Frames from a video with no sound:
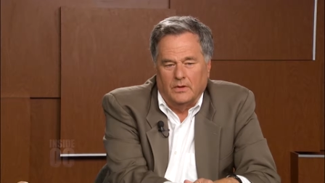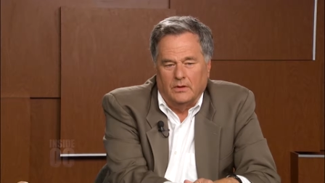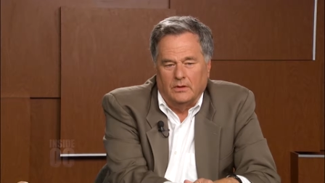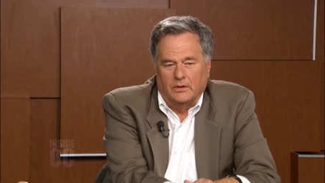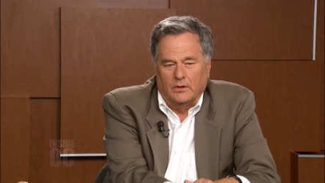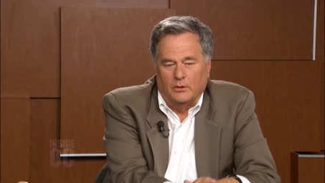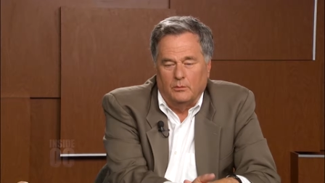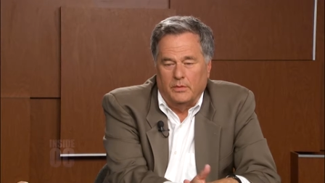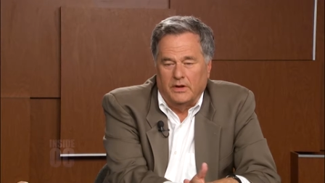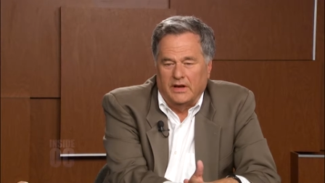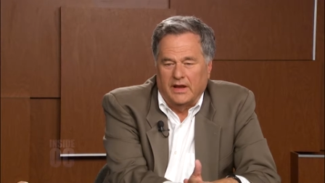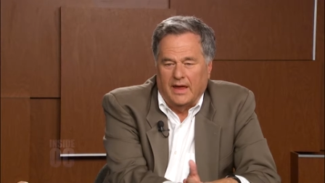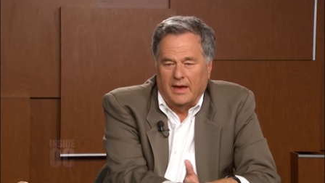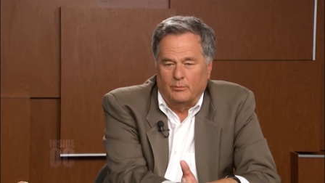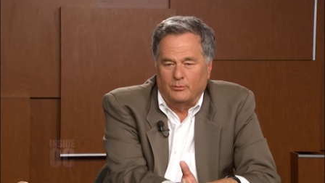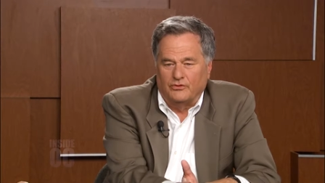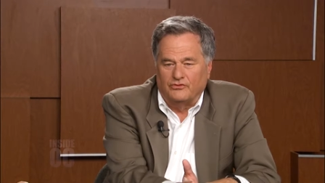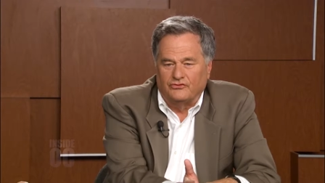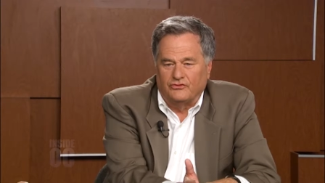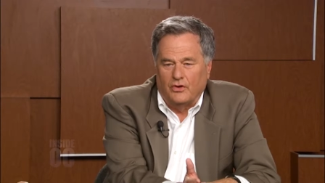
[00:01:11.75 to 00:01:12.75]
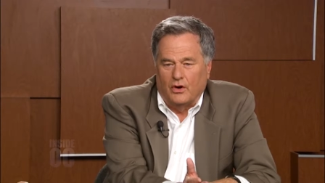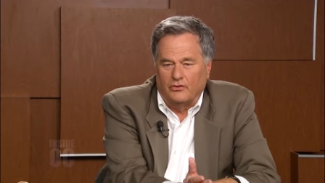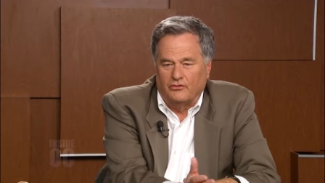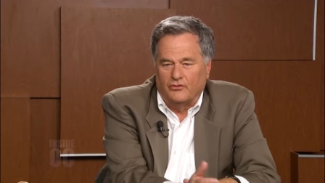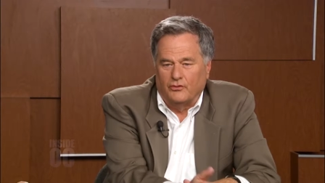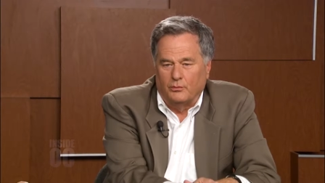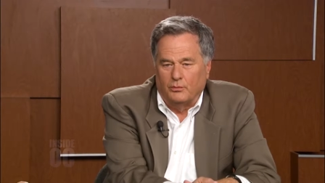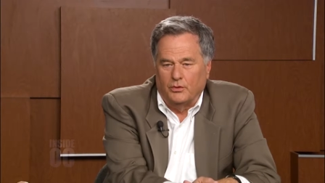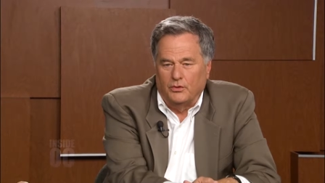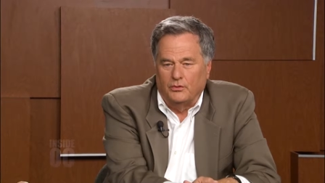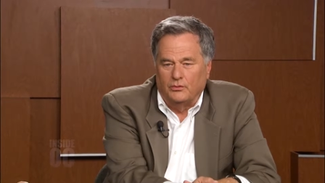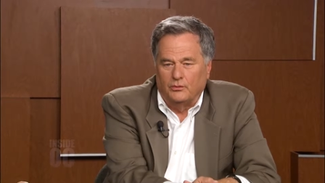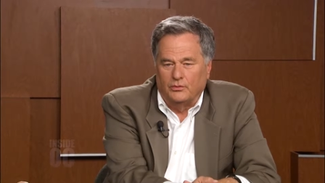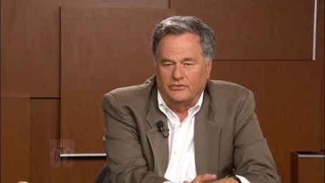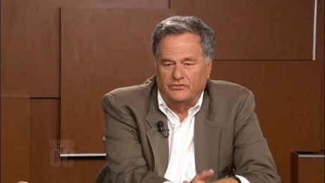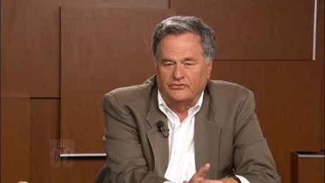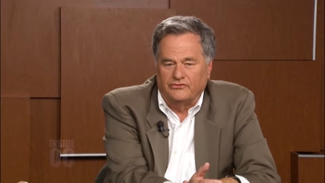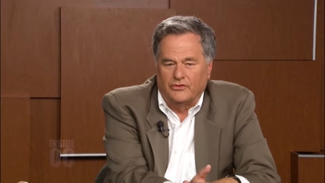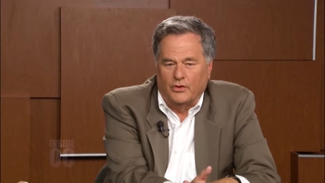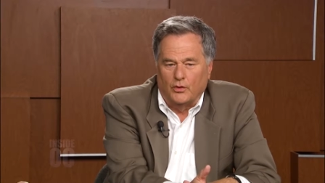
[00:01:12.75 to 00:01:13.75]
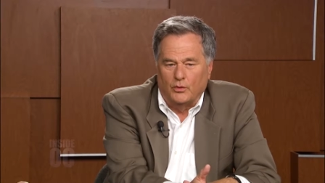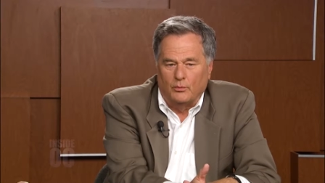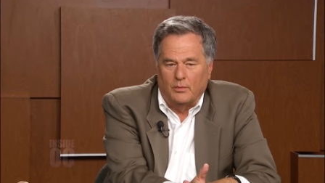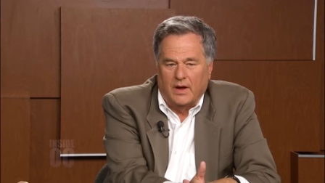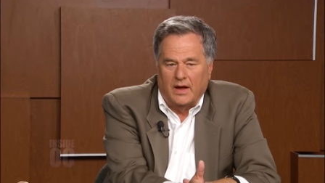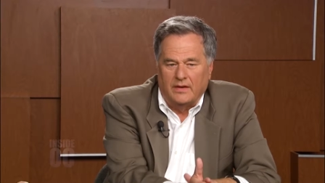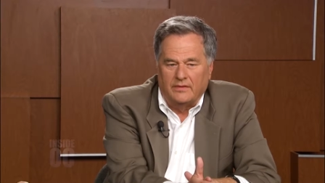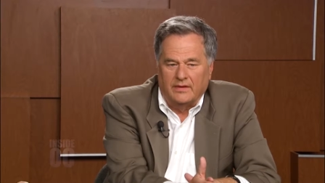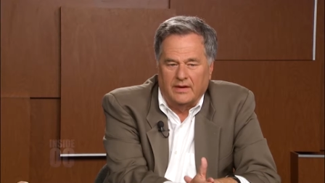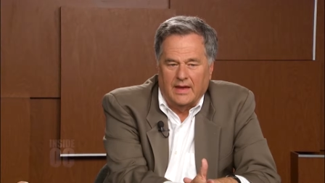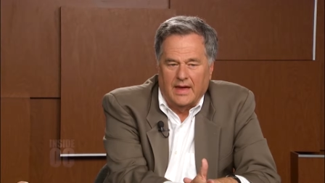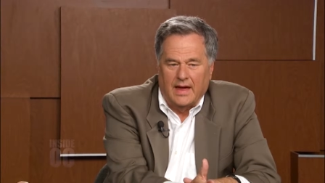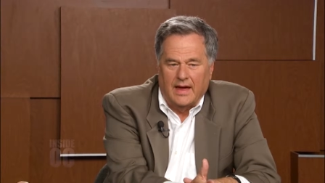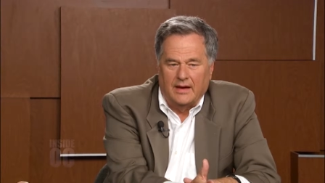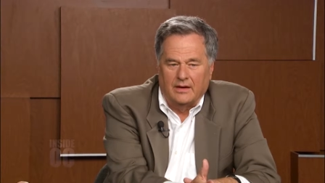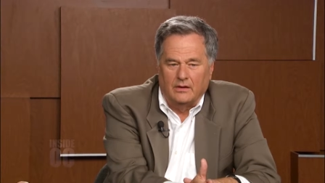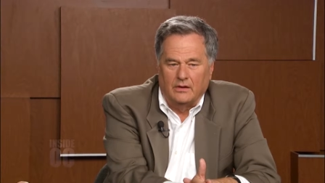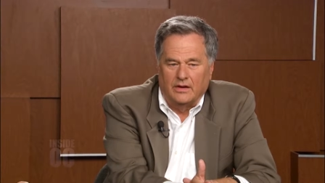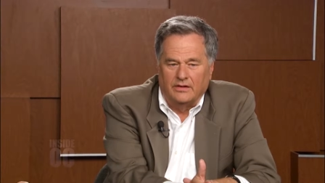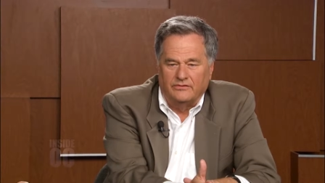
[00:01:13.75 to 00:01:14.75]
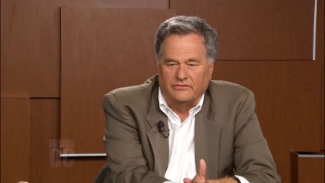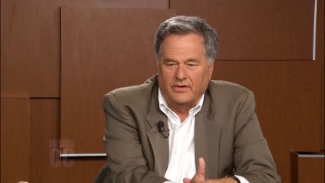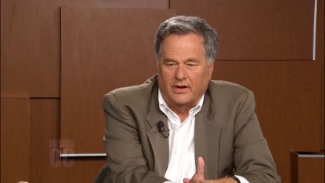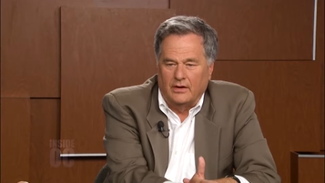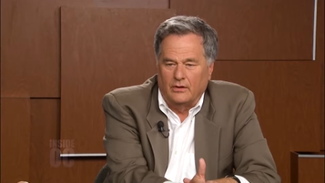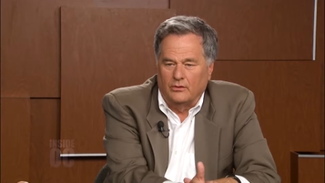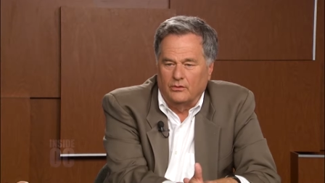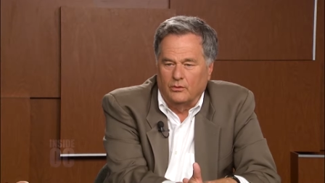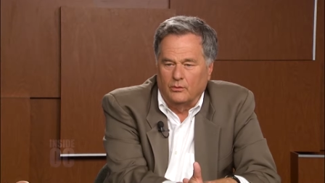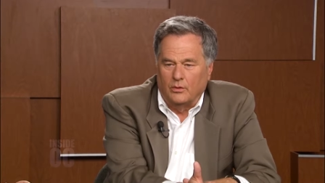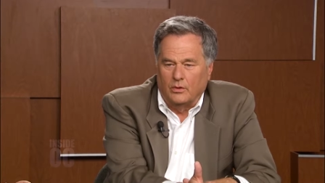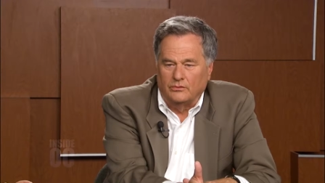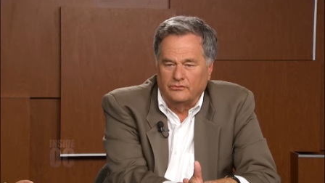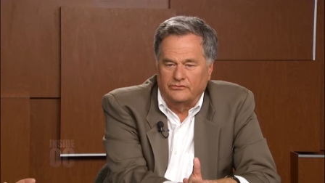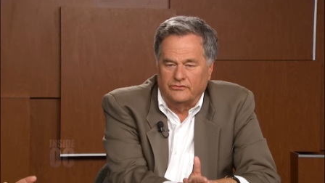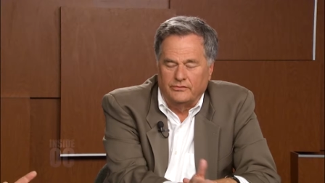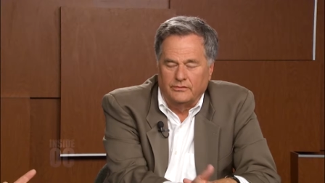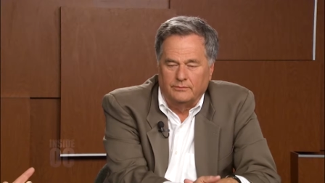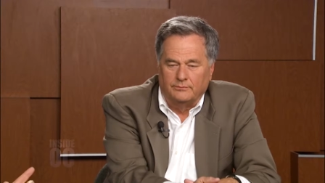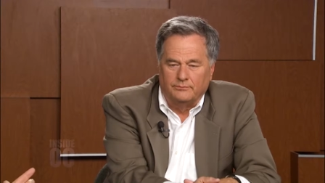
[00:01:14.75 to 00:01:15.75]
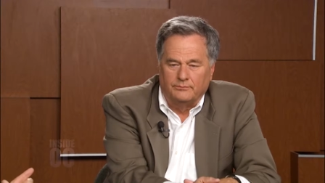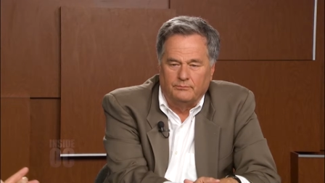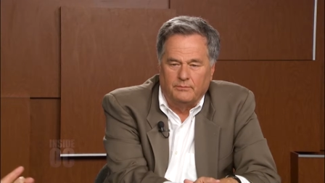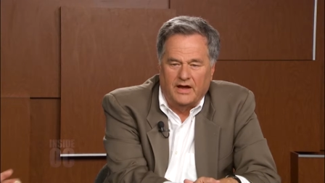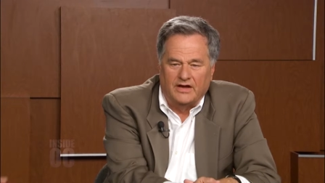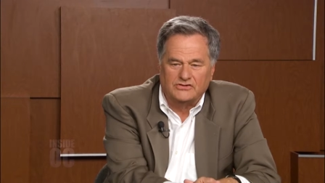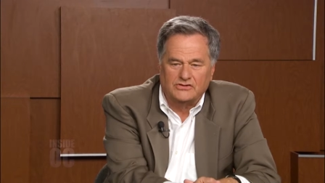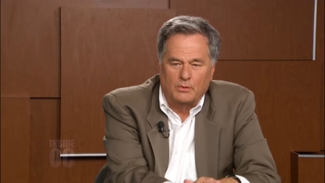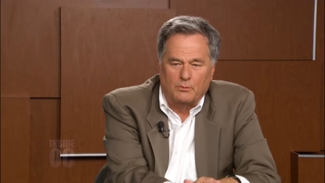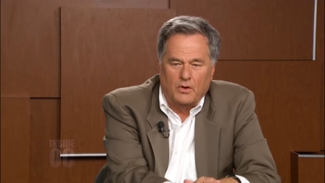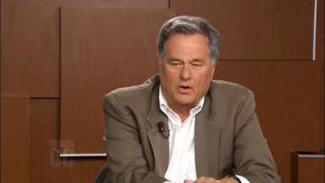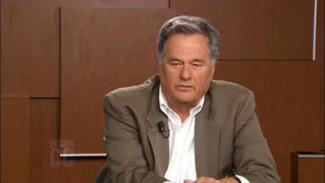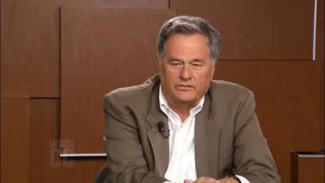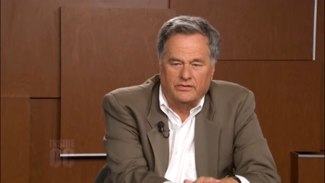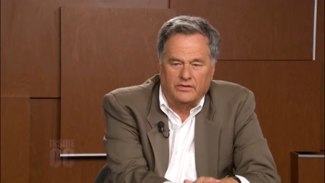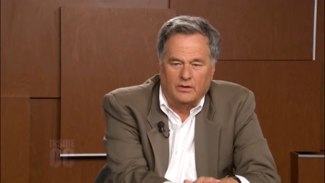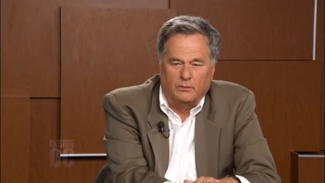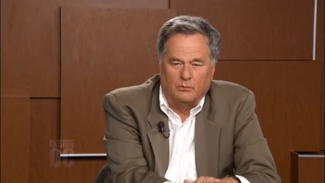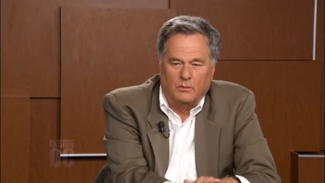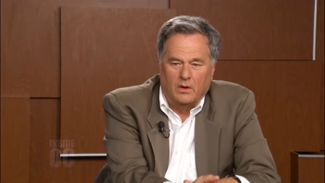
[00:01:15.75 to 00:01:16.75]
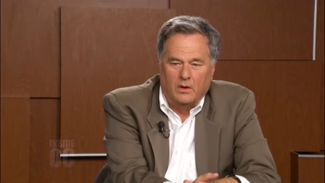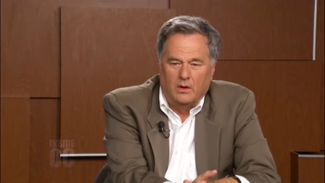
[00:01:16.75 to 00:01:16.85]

you know, the Minneapolis Star Tribune, which is owned by the guy Glenn Taylor, who owns the basketball team,